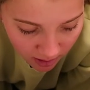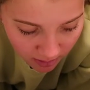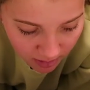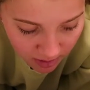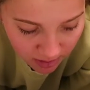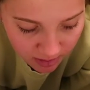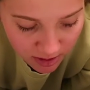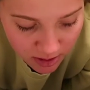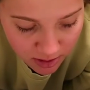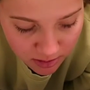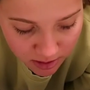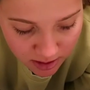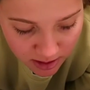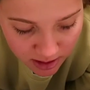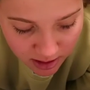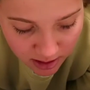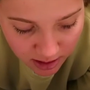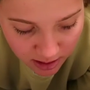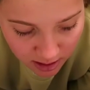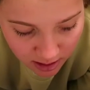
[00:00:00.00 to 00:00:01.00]
gonna brush my
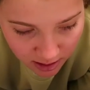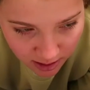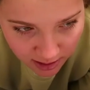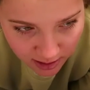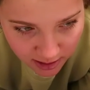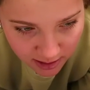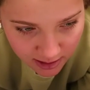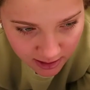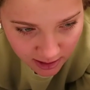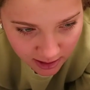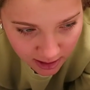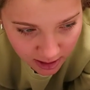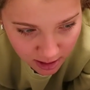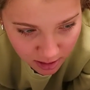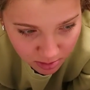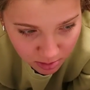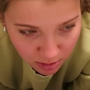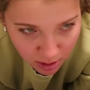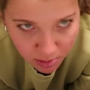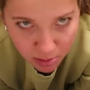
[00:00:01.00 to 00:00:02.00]
teeth and then
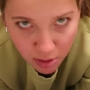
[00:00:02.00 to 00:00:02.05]
take my